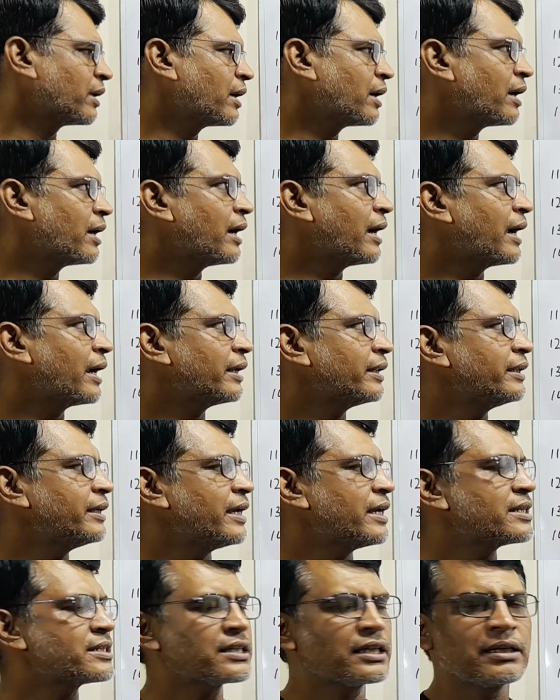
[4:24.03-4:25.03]
And the
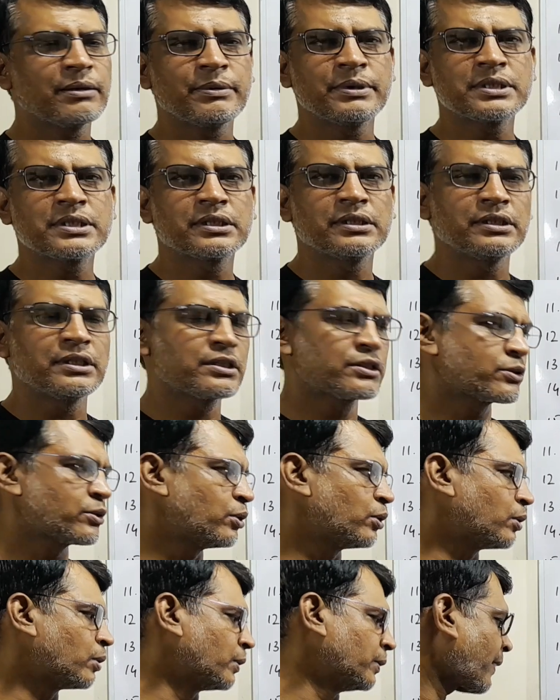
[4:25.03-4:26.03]
antonym is
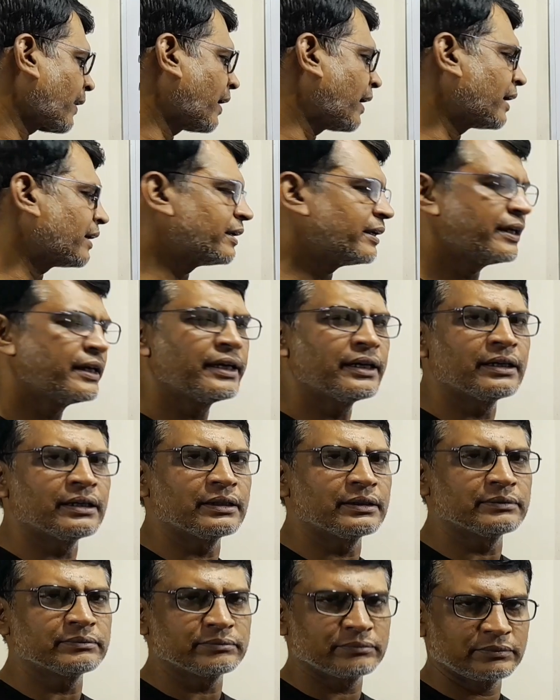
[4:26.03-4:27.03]
discord. Adhere,
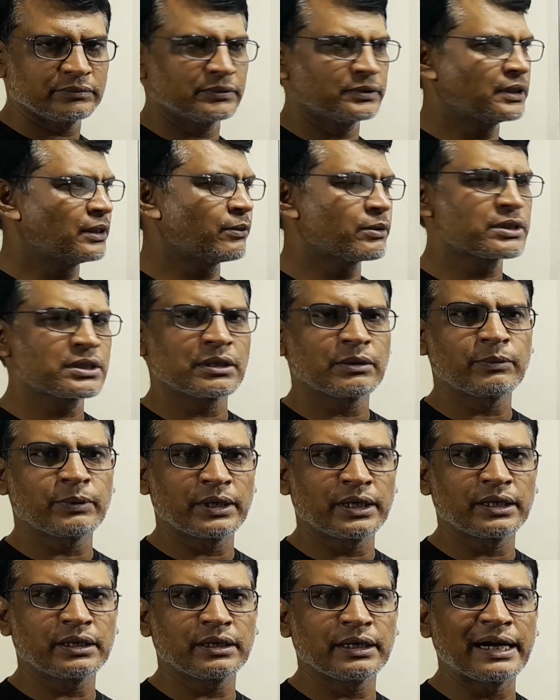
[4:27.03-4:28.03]
there was a
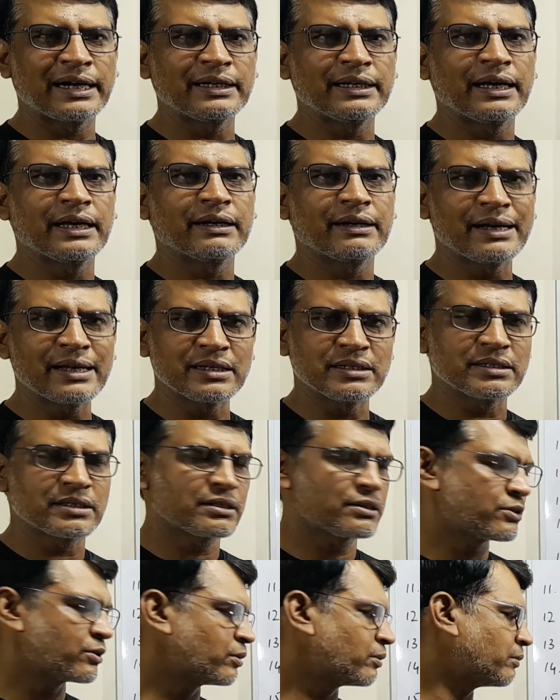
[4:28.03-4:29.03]
word adherent.
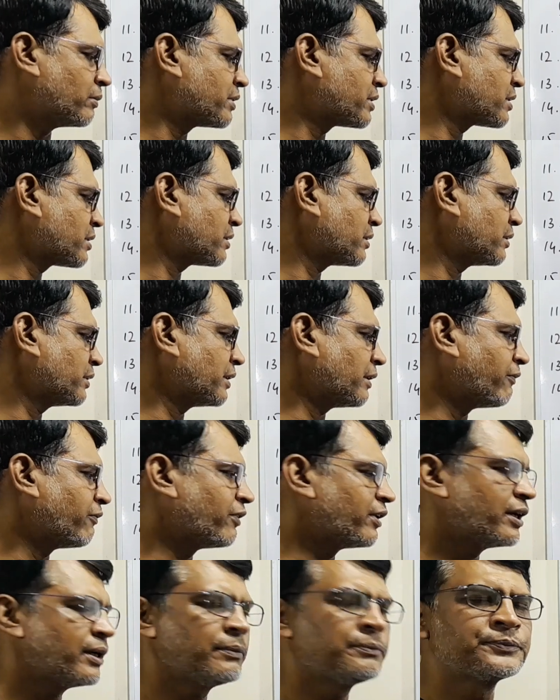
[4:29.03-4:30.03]
So it's the
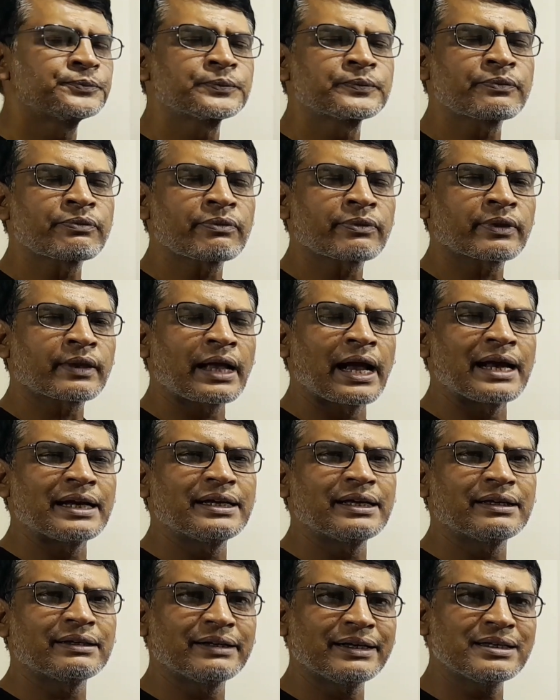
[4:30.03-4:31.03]
verb.
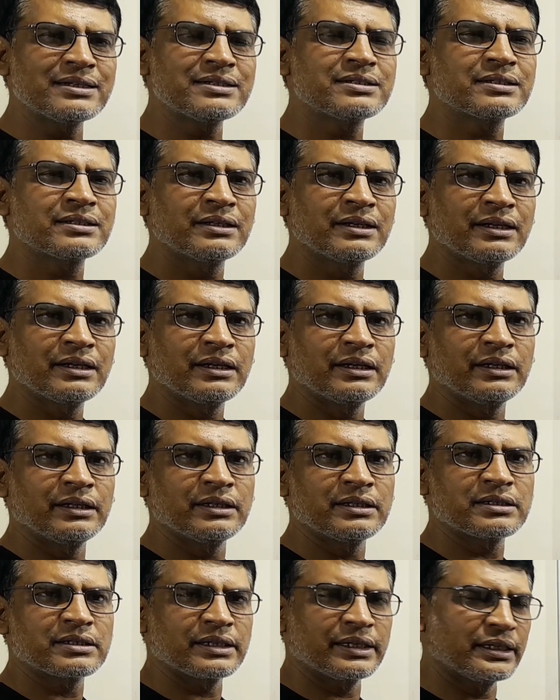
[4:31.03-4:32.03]
Adherent
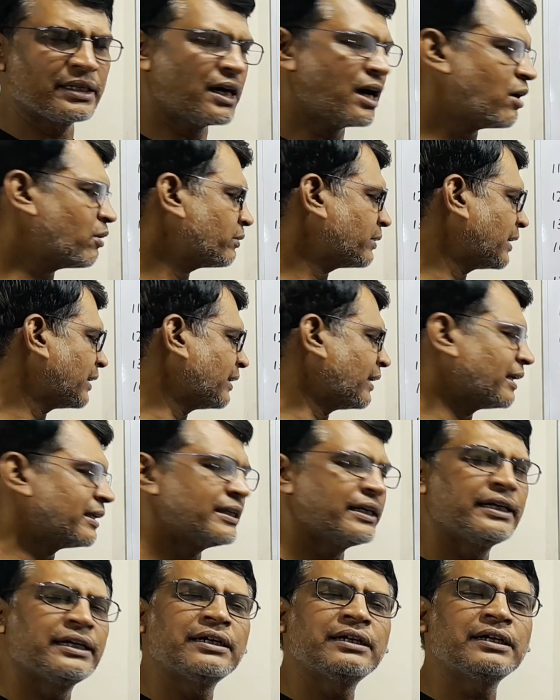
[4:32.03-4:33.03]
is a noun and
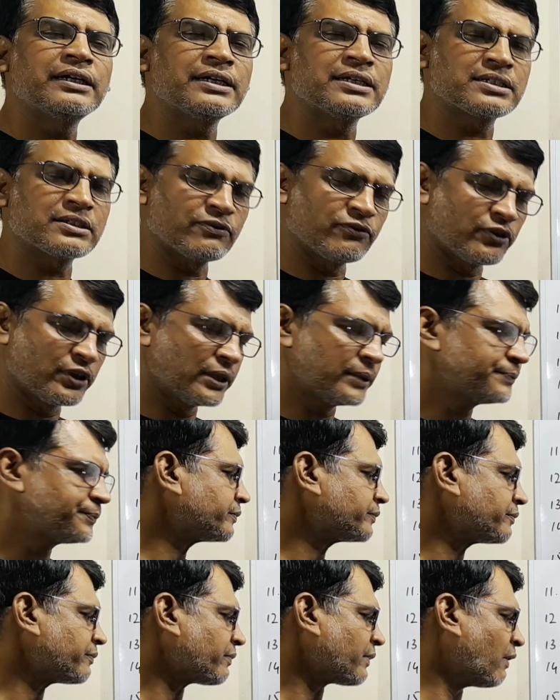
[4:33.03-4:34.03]
adhere is a verb,
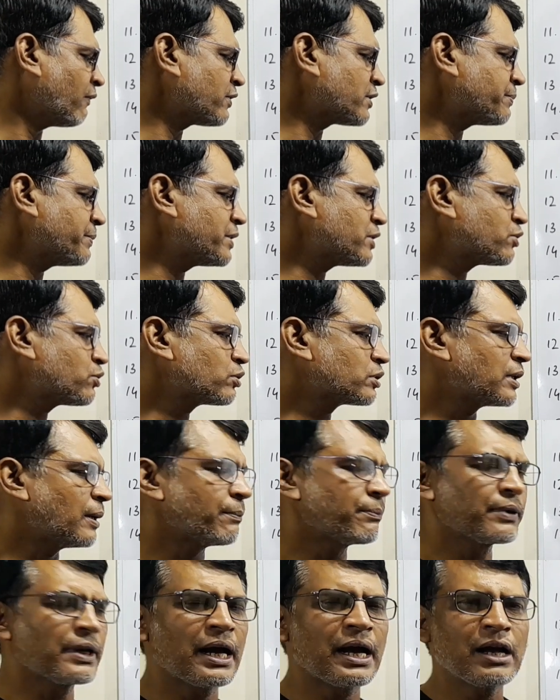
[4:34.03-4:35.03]
which means to
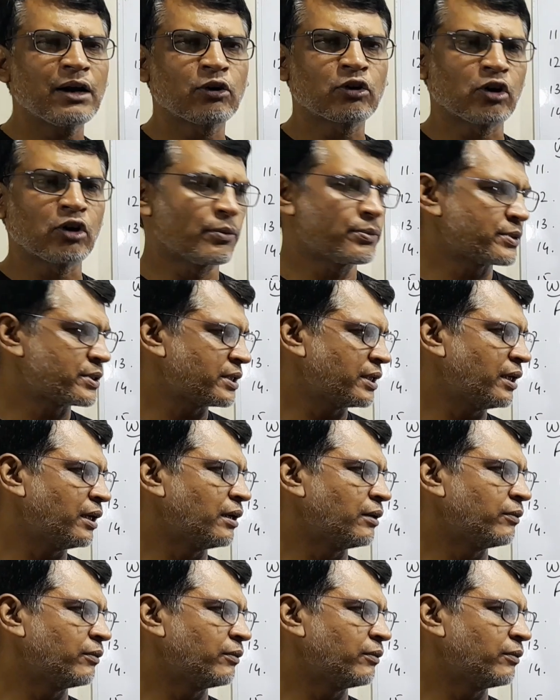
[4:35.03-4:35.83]
comply or observe.